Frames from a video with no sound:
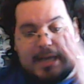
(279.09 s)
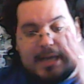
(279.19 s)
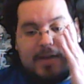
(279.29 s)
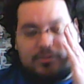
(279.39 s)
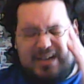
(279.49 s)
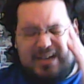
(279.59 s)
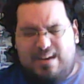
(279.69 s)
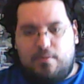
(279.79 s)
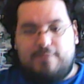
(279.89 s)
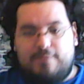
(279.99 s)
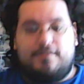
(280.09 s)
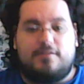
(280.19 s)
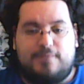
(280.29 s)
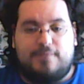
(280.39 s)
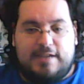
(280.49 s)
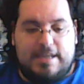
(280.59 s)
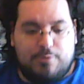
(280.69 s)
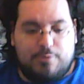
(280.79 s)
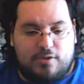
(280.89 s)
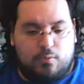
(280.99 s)
I also got one for the
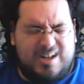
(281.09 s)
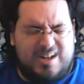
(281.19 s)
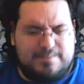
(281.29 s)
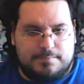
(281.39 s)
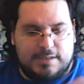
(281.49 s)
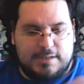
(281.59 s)
keyboard as well.